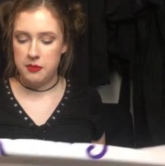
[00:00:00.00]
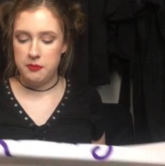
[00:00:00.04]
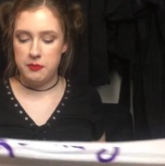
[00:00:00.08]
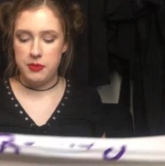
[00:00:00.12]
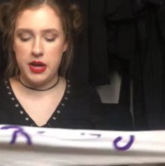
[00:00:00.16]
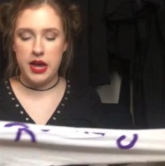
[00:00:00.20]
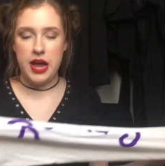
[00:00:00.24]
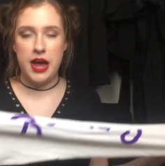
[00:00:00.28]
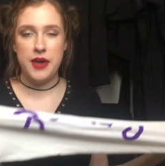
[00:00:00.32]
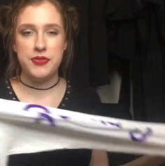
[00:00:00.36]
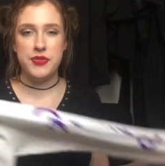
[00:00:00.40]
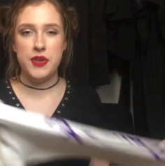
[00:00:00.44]

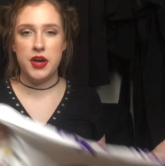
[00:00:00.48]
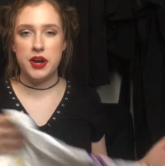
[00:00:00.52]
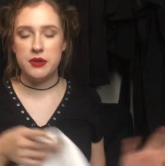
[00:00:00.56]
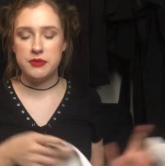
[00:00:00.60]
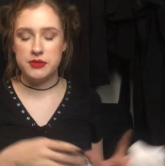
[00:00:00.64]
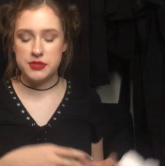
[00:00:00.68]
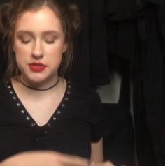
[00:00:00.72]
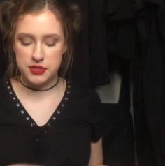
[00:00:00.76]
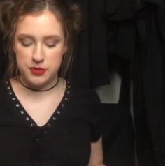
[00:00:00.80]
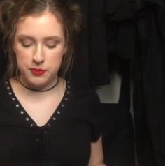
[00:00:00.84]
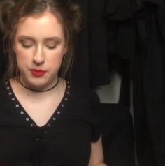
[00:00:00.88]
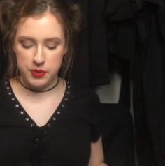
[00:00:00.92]
But I thought it
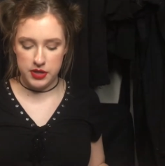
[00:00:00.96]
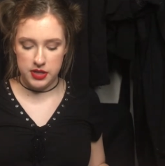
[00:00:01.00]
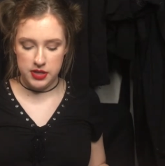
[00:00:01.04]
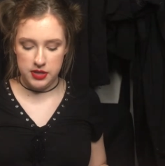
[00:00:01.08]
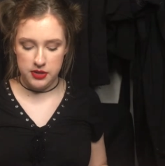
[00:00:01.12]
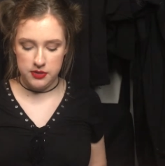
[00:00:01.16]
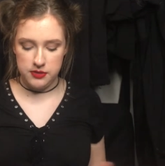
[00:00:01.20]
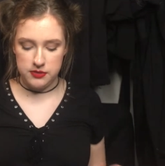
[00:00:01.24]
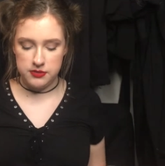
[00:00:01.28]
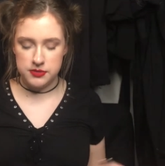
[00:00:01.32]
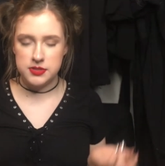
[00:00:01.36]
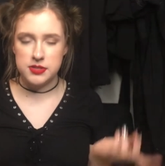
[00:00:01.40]
was super
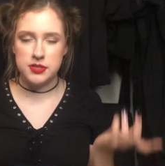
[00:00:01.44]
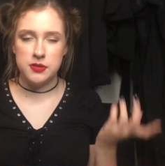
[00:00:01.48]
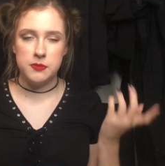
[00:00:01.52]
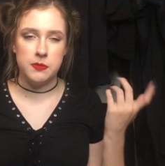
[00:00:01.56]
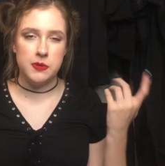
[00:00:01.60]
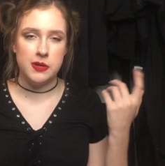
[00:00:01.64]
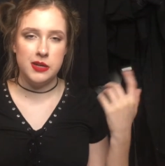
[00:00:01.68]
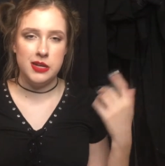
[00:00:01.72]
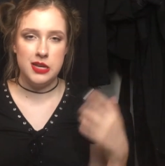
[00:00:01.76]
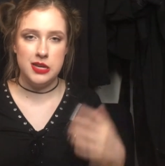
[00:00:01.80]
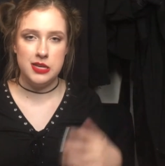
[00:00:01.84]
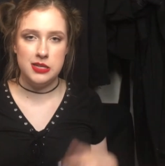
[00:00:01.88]
cute,
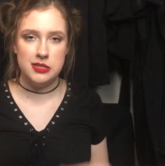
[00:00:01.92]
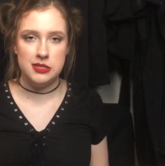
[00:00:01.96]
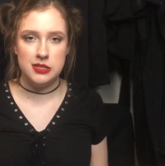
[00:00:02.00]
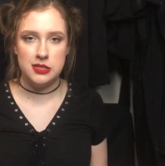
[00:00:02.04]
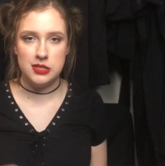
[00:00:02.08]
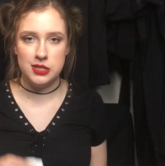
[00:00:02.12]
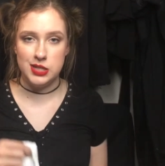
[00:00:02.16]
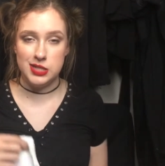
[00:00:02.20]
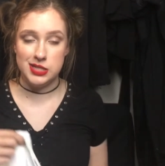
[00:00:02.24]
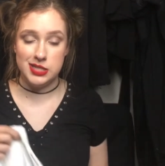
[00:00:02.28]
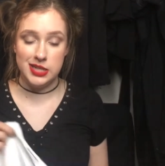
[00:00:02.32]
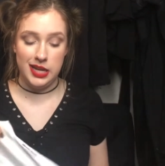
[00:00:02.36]
super easy
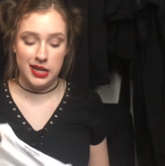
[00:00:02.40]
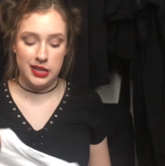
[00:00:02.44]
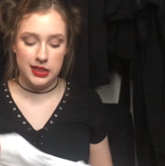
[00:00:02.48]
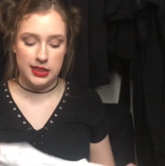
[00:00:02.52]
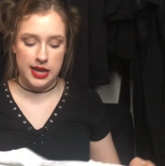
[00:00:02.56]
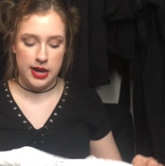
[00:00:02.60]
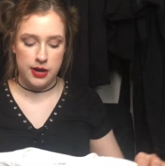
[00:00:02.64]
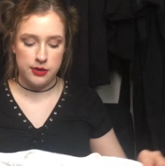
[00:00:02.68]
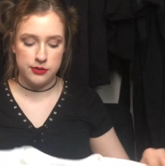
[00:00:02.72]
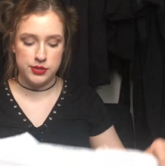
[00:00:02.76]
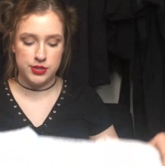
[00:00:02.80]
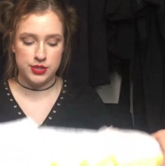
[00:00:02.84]
to just like
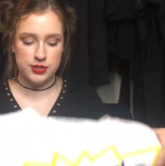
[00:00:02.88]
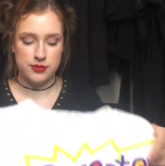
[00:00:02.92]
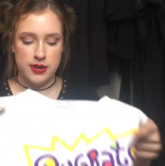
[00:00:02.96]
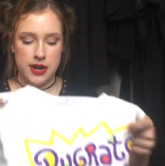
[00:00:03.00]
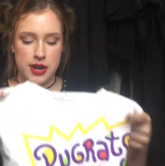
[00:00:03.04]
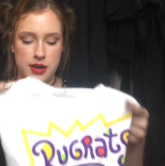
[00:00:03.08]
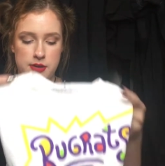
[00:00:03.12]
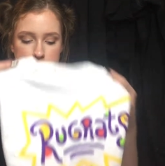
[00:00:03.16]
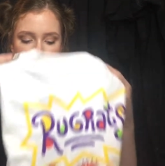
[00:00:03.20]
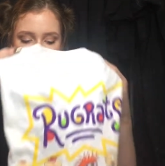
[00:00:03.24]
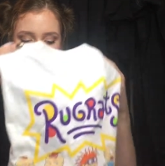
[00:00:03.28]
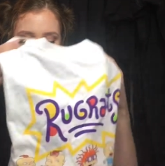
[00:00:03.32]
lounge
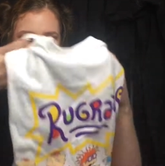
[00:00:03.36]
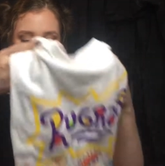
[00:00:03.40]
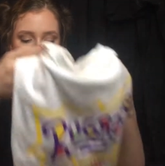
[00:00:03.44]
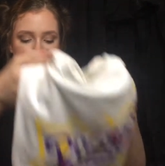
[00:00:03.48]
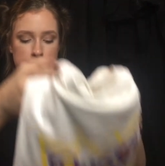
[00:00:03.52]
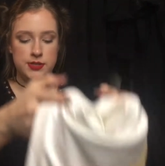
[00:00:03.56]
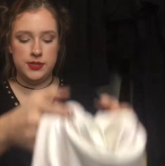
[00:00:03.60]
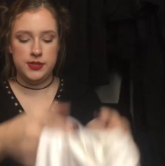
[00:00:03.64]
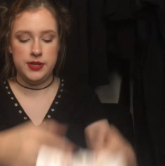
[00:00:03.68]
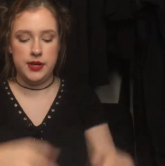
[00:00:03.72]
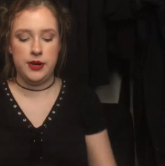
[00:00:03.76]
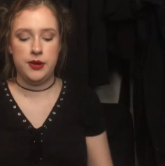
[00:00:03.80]
around
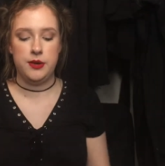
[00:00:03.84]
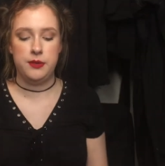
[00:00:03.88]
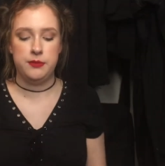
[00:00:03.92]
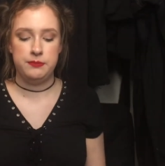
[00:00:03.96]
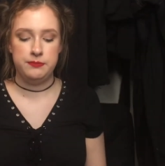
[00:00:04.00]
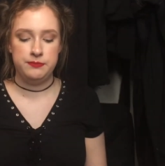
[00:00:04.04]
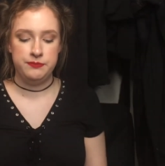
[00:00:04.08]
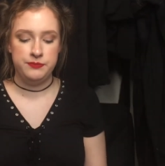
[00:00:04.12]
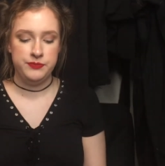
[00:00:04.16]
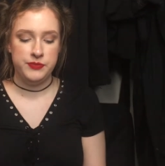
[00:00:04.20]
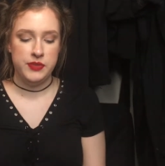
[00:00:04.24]
in. So